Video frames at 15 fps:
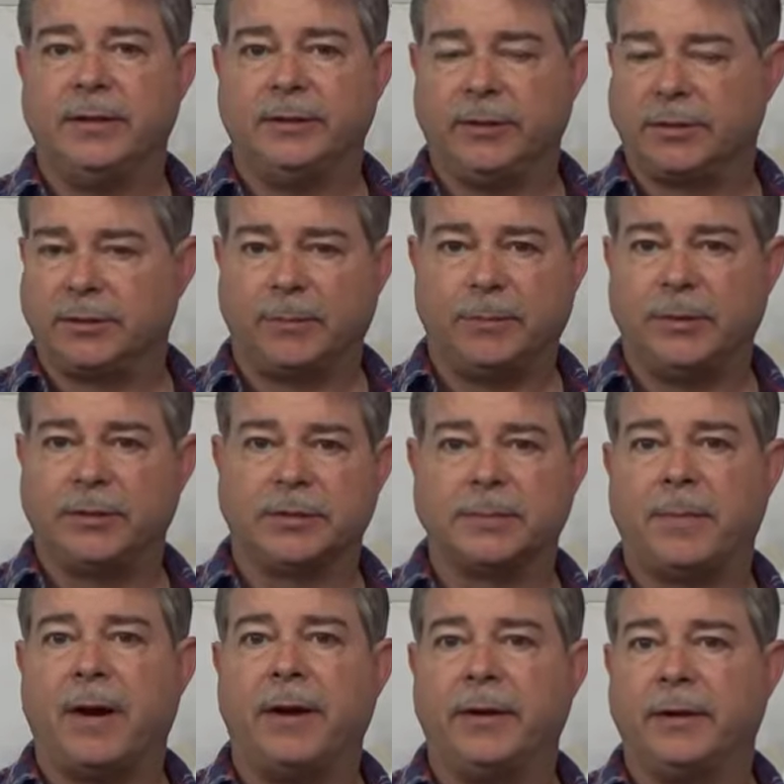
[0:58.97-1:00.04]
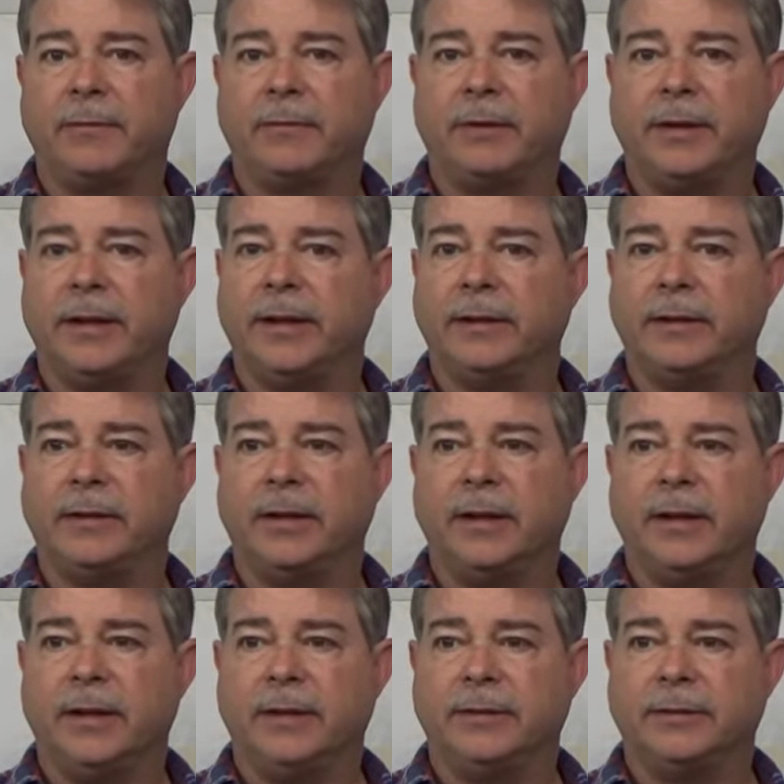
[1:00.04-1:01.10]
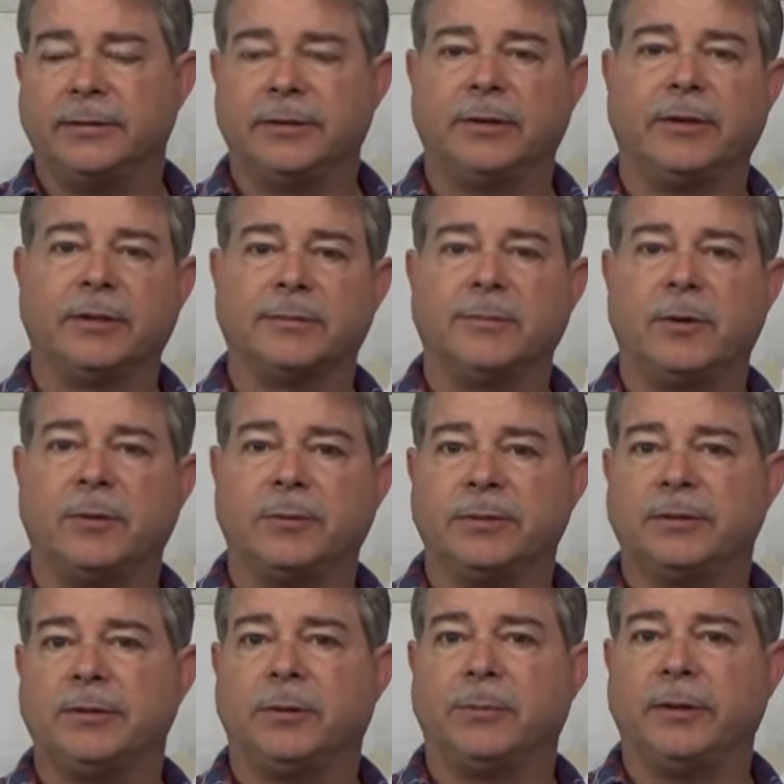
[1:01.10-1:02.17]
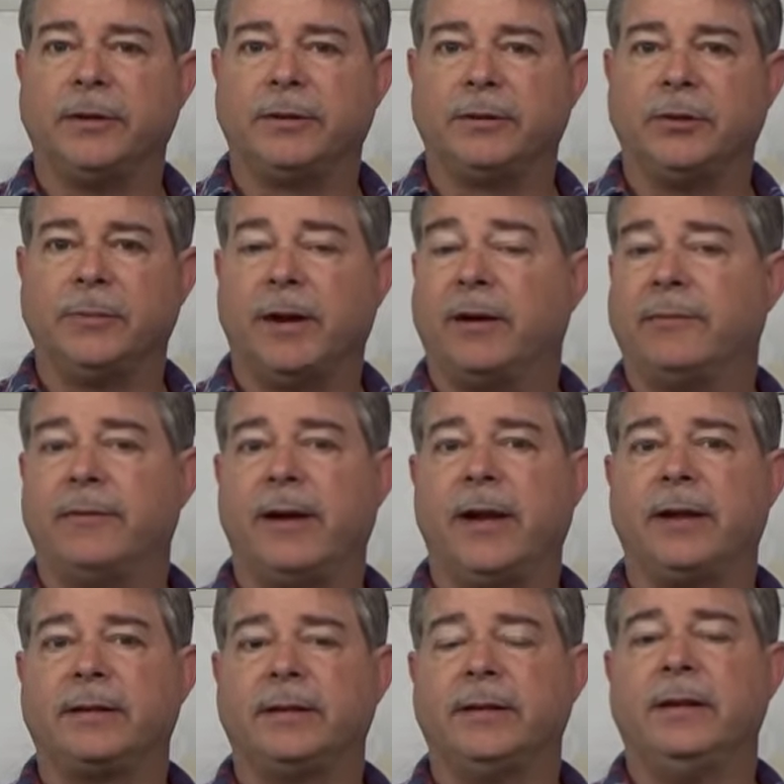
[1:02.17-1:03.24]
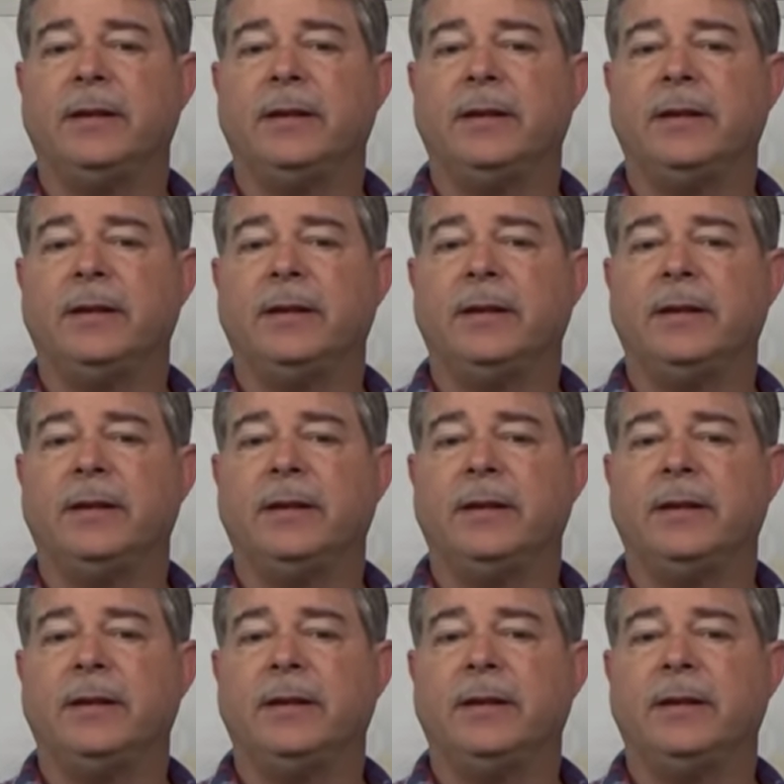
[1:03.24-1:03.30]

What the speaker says: just to put a spot over it, and the cigarette smoke would still bleed through. Matter of fact,